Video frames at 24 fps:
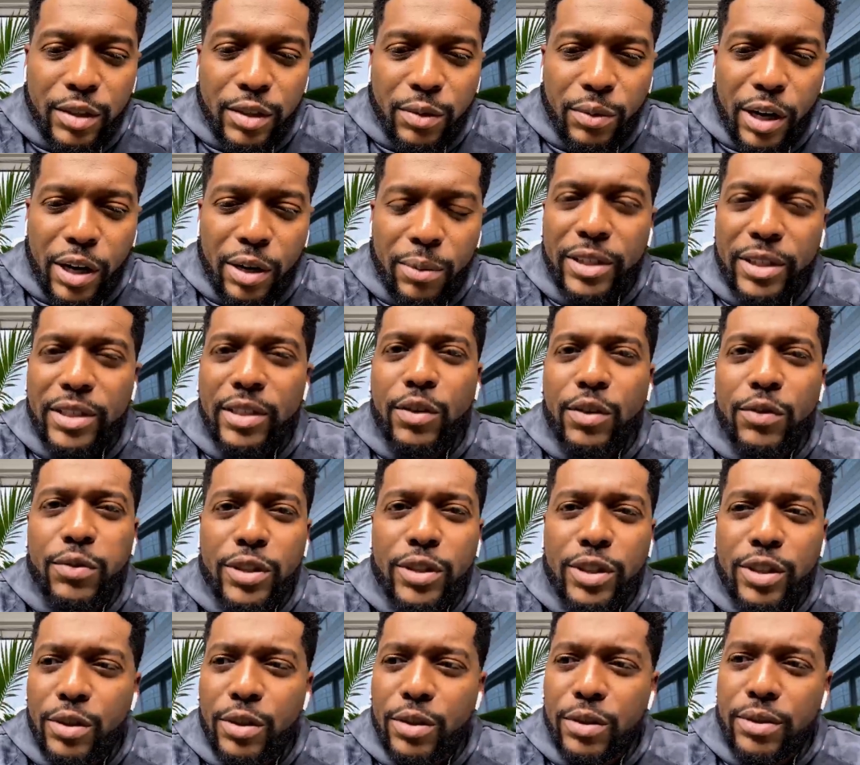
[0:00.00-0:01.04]
just surrounding
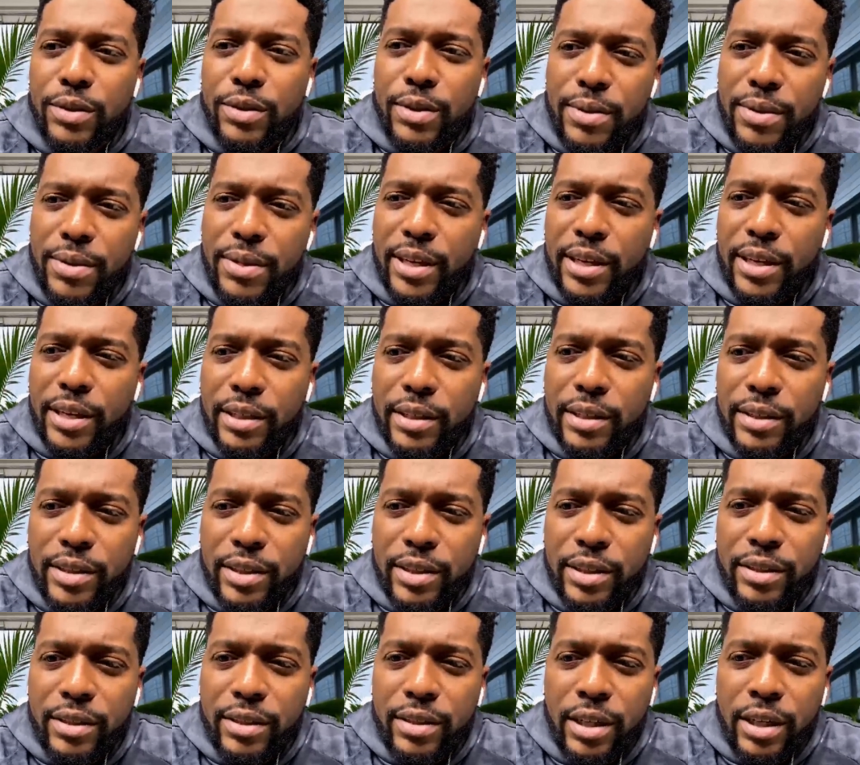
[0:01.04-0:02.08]
myself with certain
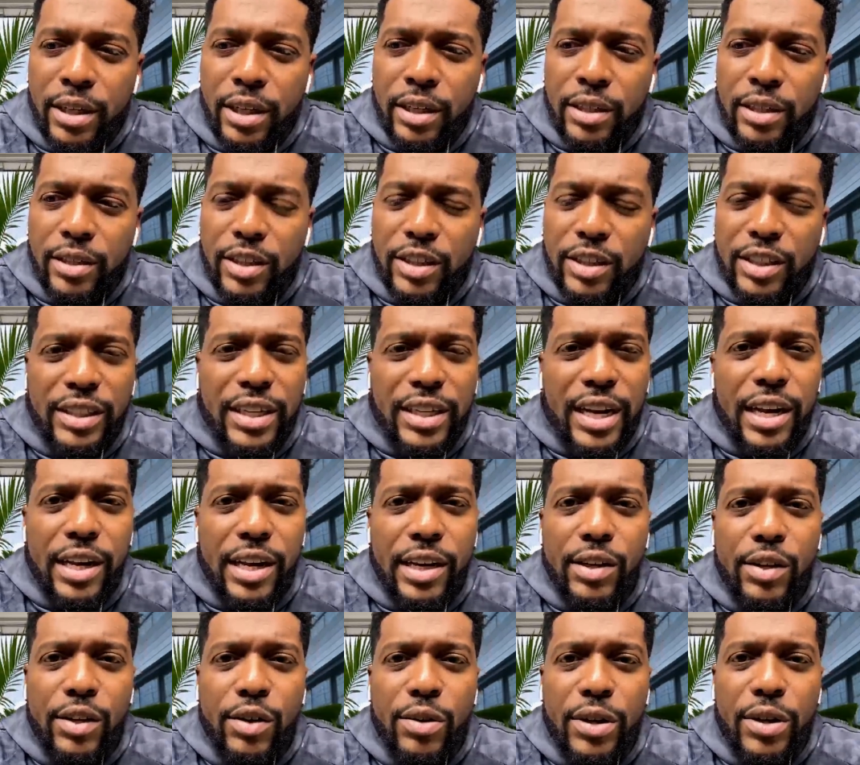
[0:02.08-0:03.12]
things and just
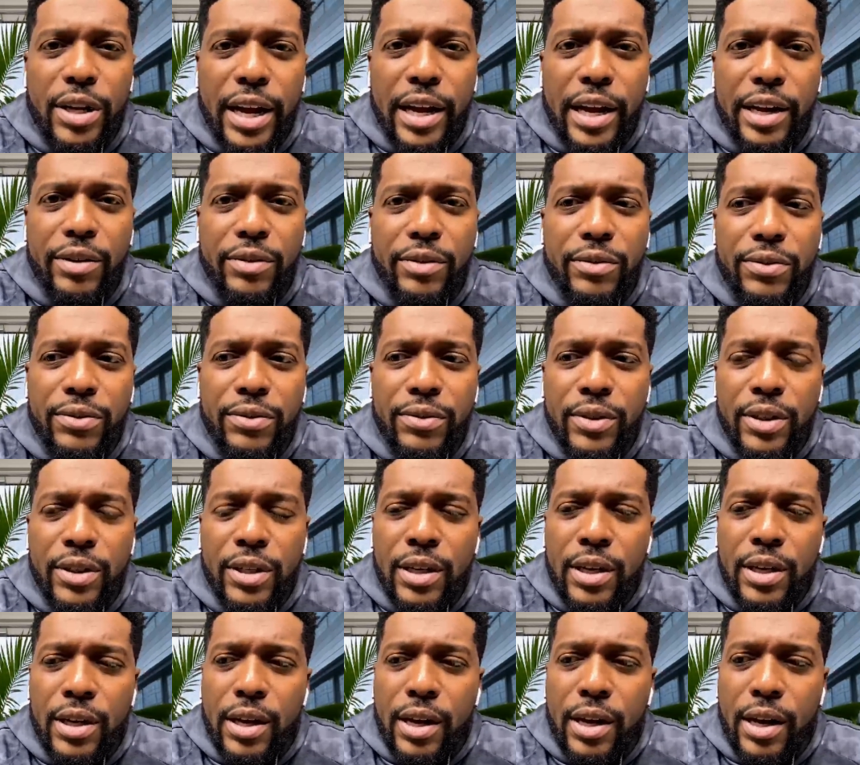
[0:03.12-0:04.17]
staying creative.
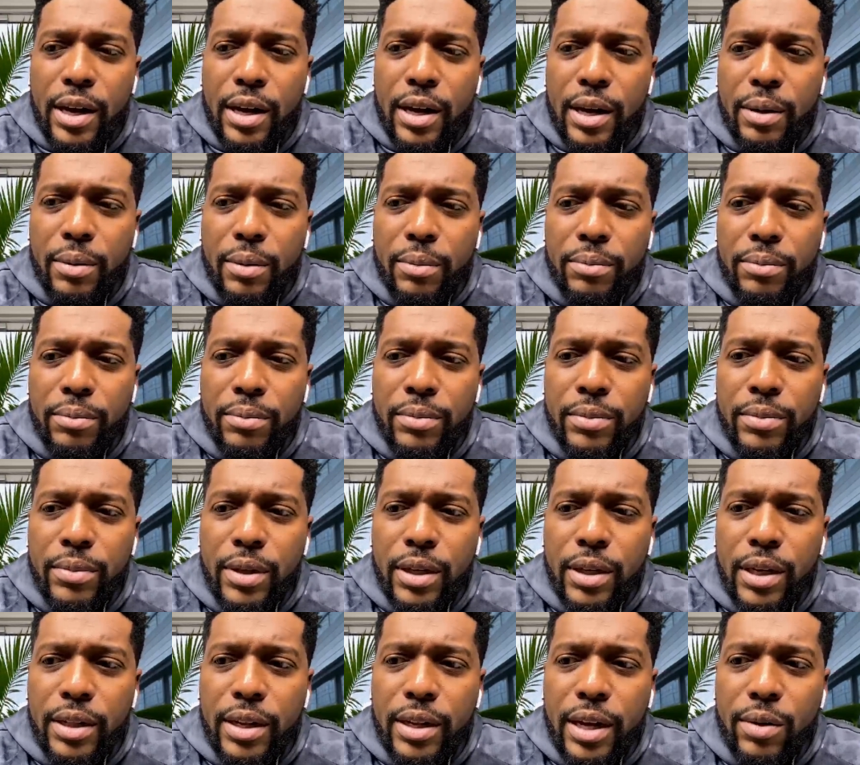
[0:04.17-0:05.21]
Um,
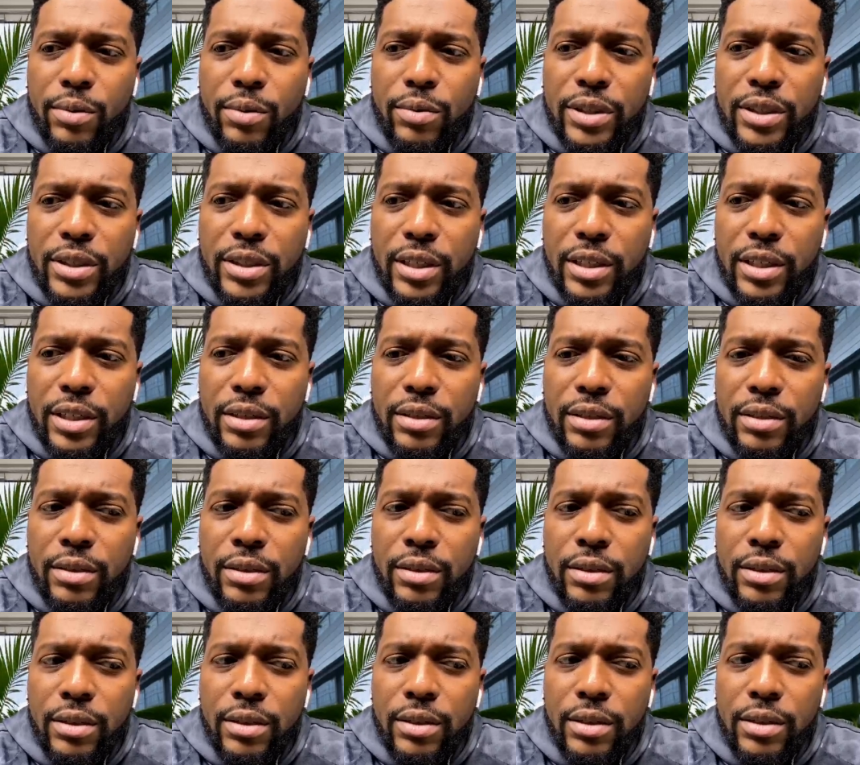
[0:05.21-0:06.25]
and that was
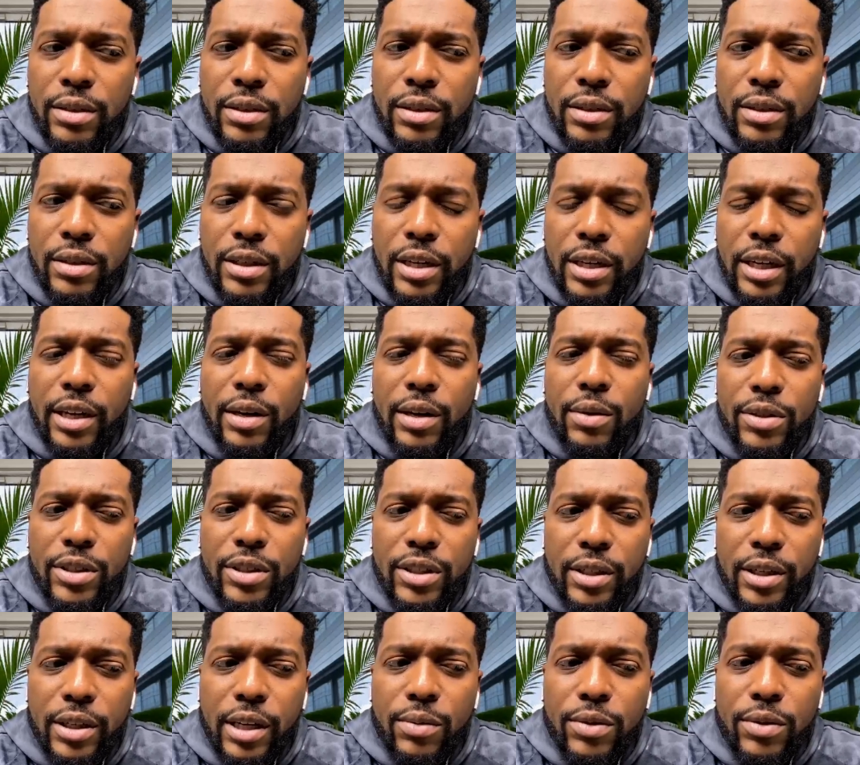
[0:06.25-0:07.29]
in, yeah, that
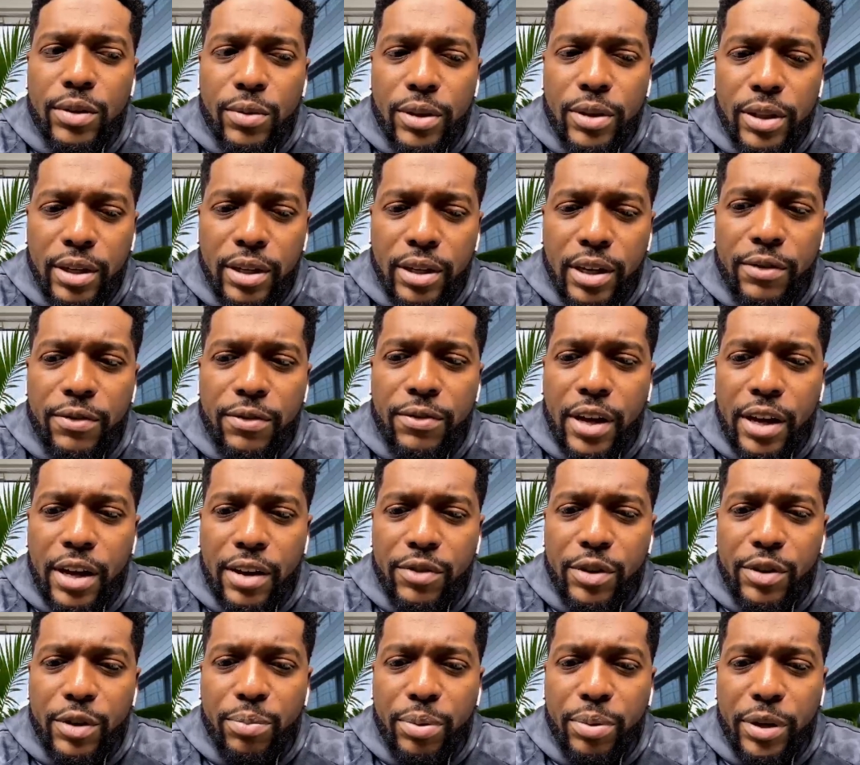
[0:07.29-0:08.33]
was it. That was within that
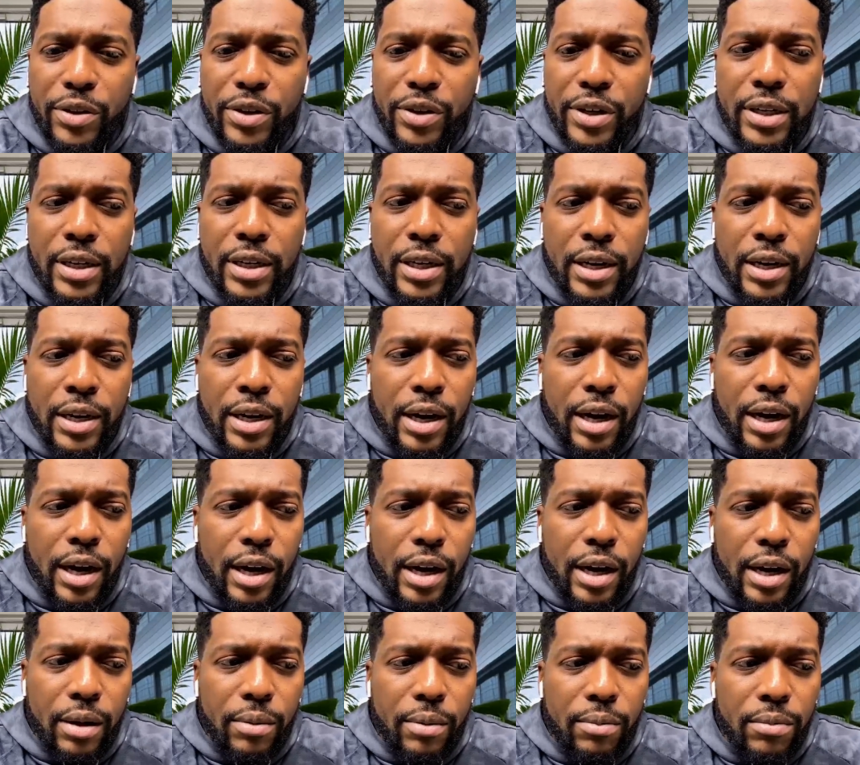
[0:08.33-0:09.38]
five year period.
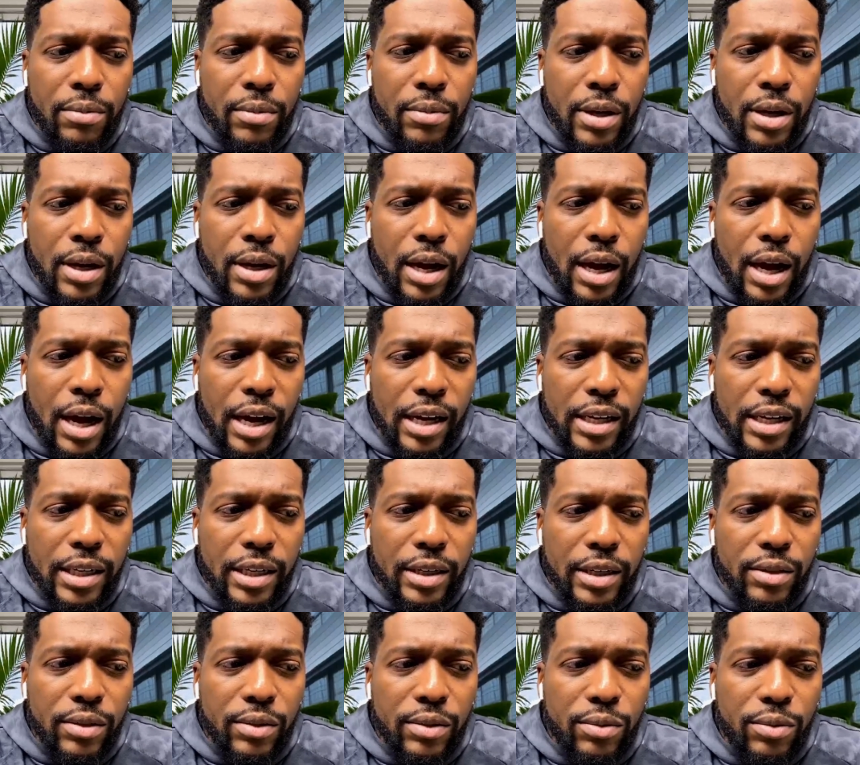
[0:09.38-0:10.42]
Um, I
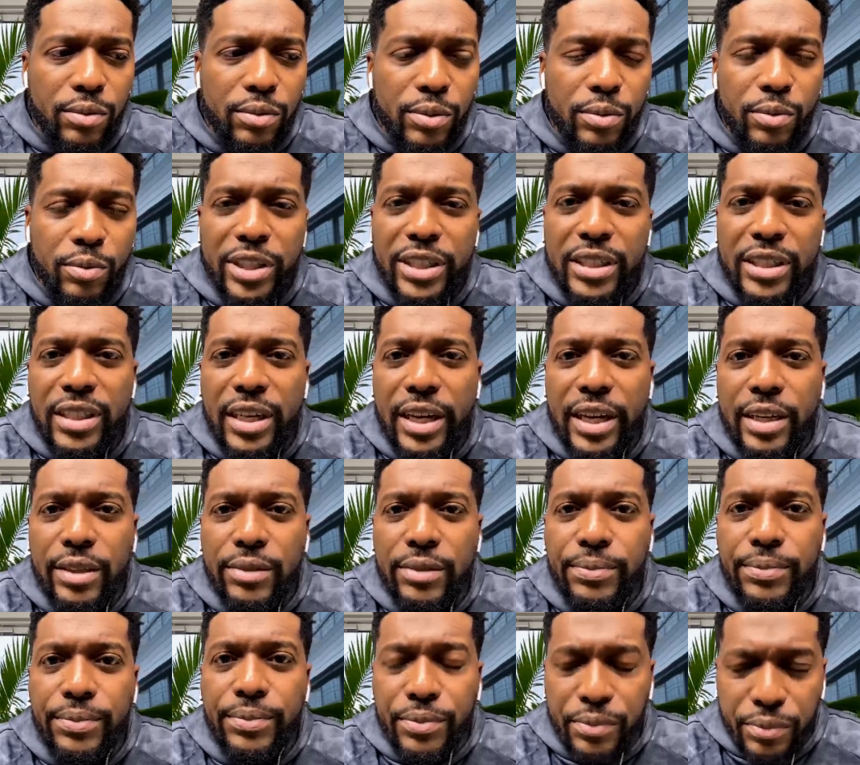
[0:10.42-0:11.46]
hit re-
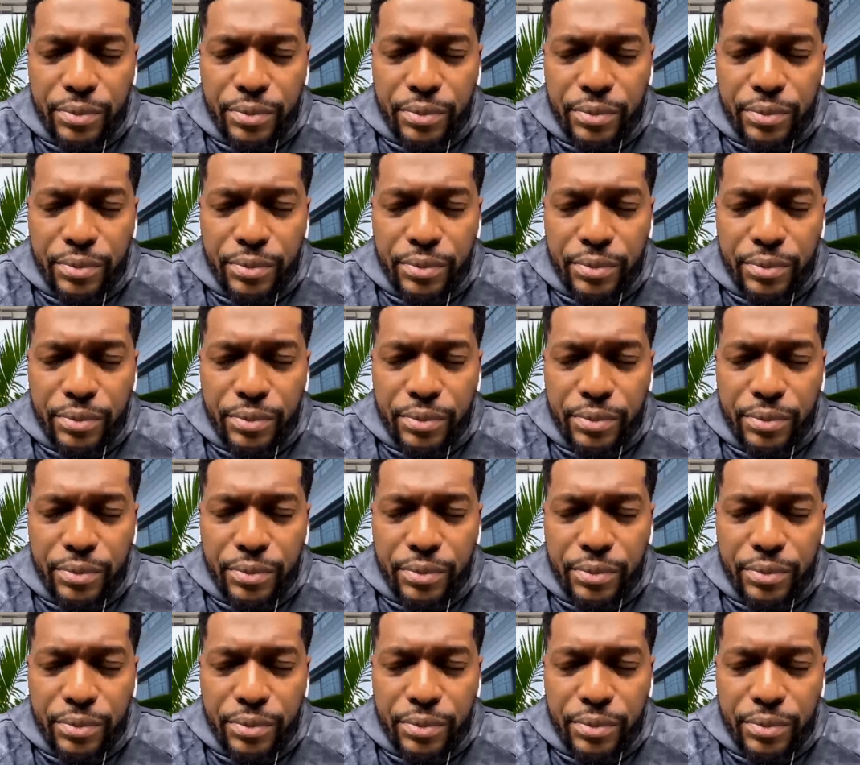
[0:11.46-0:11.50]
reset.